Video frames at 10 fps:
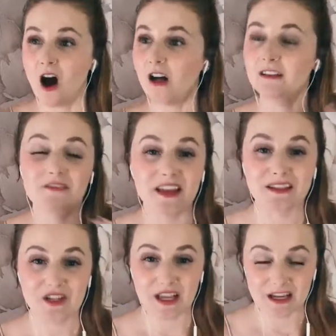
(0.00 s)
all of the
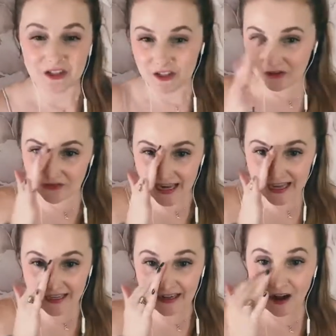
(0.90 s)
education you've
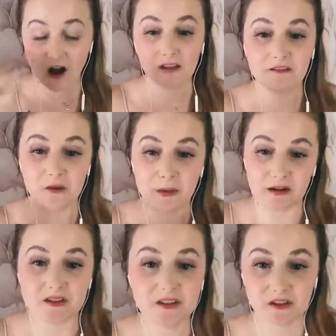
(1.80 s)
taken, all of the
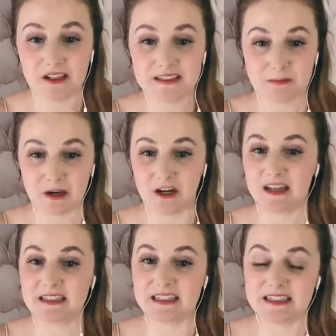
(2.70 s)
personal
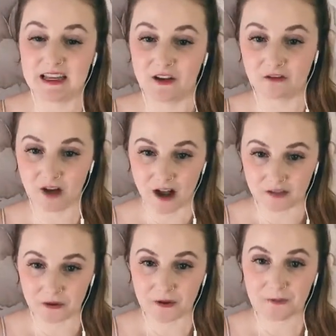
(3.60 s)
experiences that you've
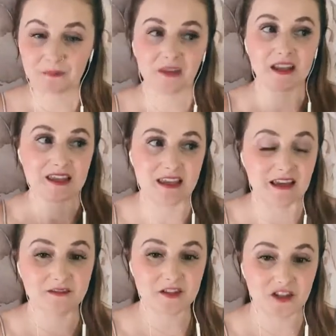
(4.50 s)
gone through
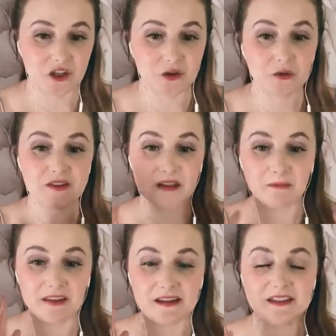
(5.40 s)
gives you
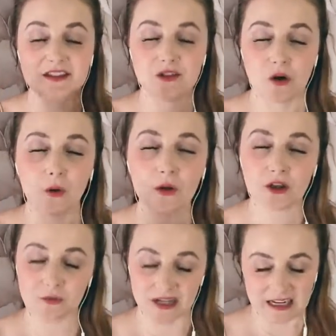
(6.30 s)
something so
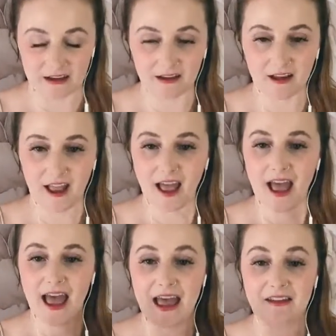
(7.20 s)
unique
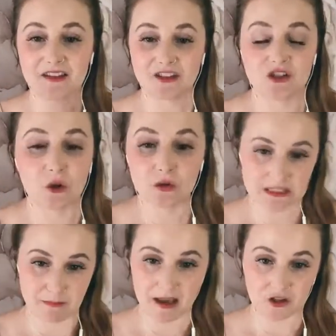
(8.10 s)
and so
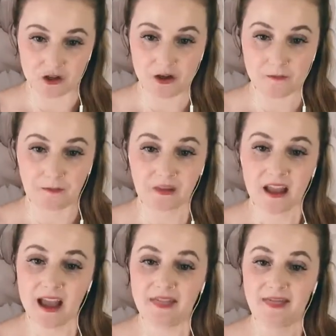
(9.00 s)
special
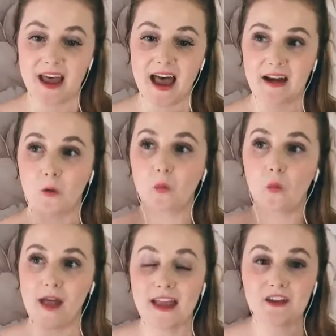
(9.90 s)
that
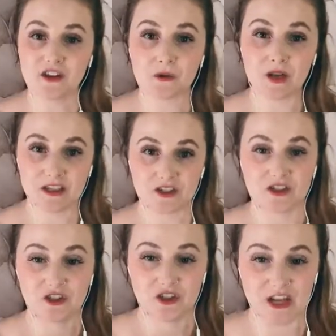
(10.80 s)
when you can
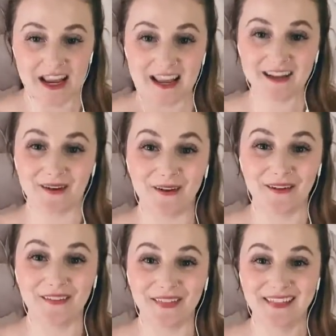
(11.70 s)
just
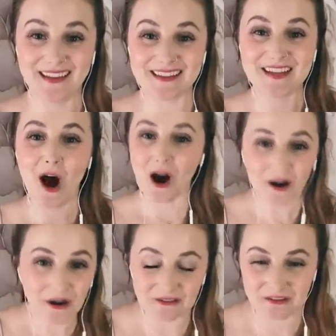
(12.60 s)
channel this
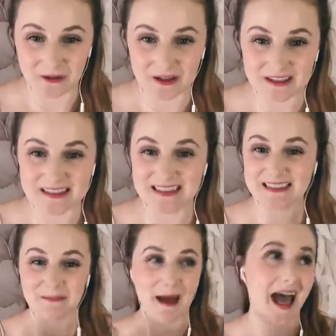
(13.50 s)
heart of yours,
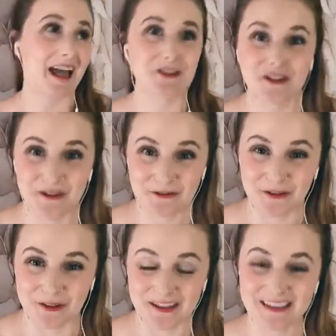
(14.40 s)
this passion of
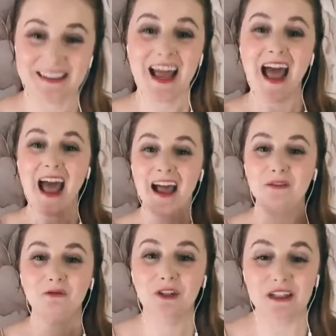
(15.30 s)
yours,
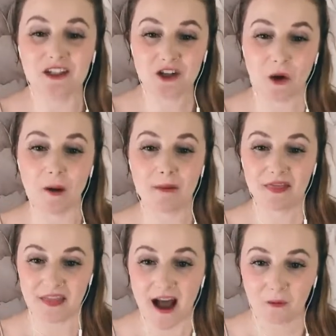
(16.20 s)
and really show up
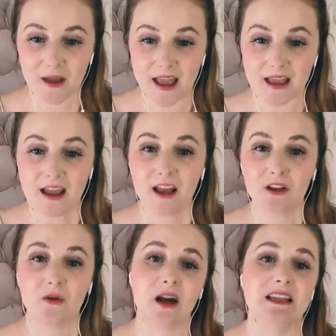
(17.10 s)
in that way,
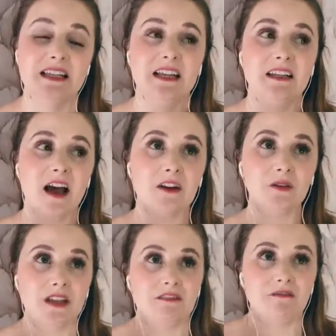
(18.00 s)
you guys, it not
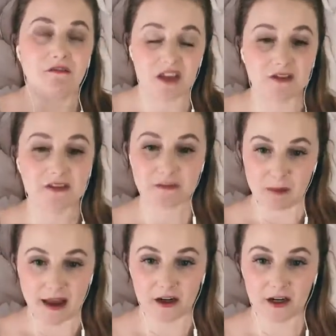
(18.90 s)
only feels
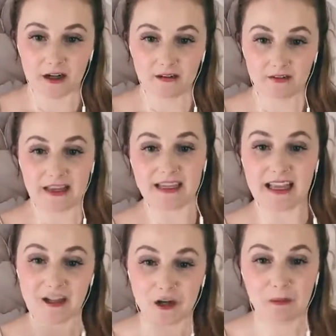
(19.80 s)
better, like
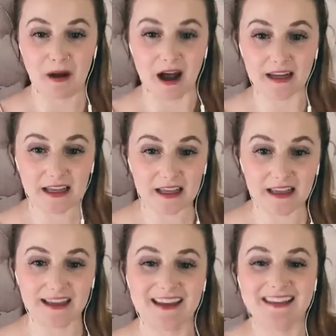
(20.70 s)
in your
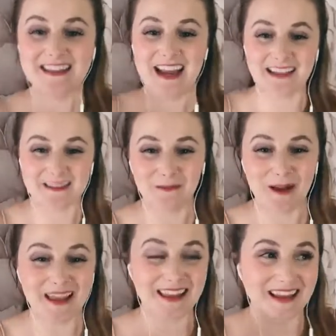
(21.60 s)
body, and takes
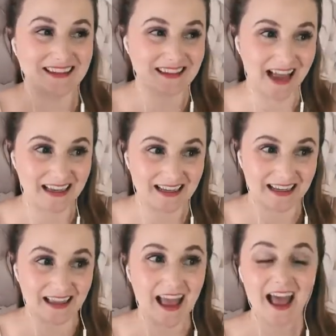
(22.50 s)
away the
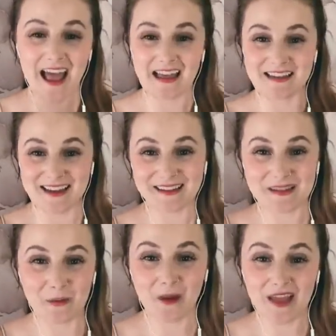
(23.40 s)
anxiety and
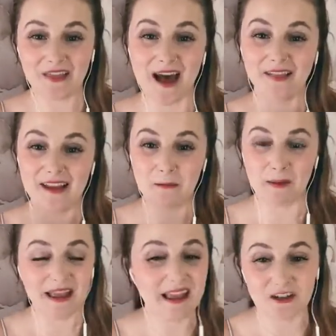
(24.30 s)
takes away that like
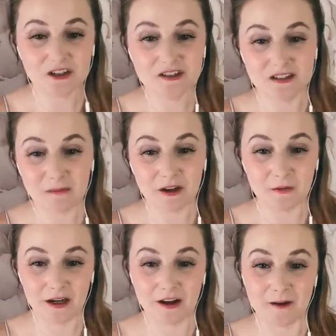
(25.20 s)
pit in your stomach
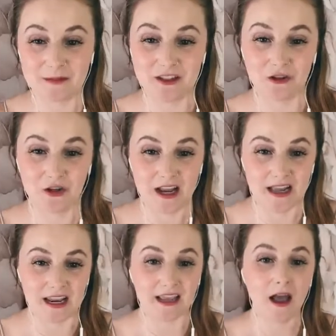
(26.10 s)
when it comes to
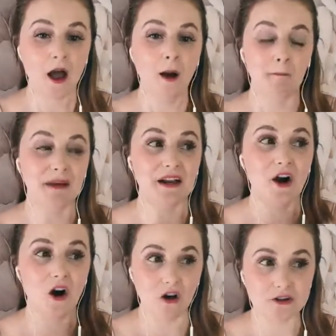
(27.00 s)
creating, but
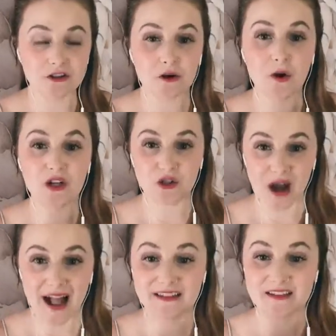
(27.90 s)
it also
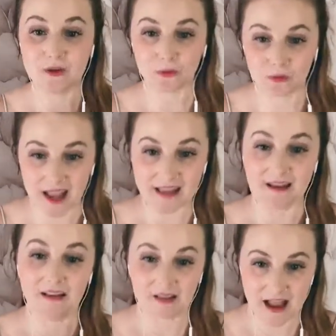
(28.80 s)
attracts the right
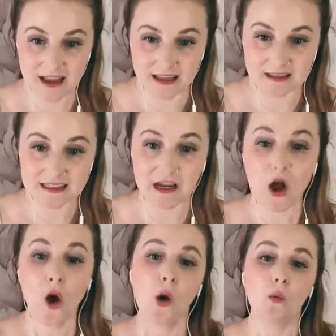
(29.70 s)
clients.
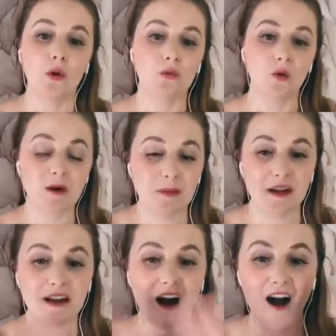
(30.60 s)
When we're
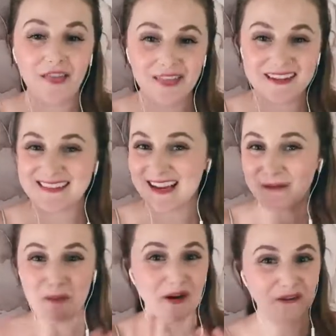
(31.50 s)
putting on this
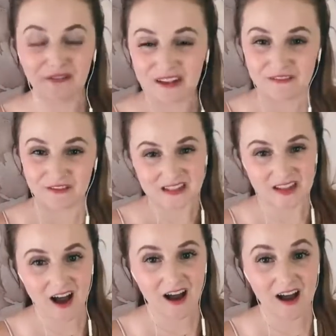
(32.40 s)
like perfect
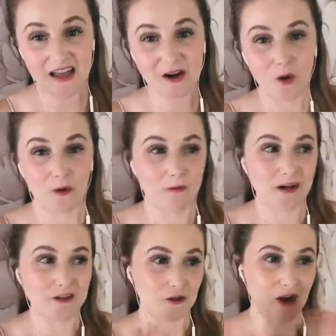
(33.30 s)
facade or
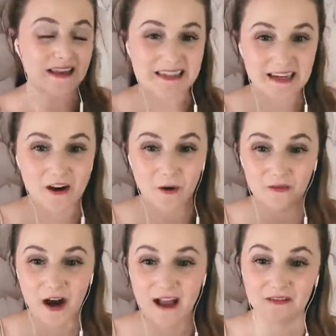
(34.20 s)
we're stressing
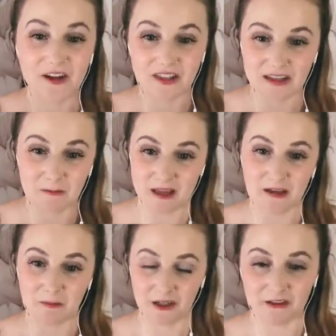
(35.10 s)
over everything
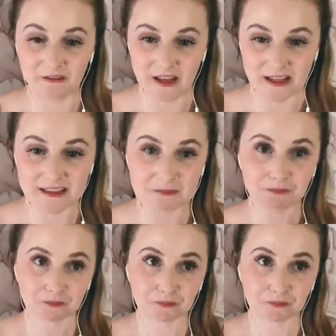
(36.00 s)
being perfect,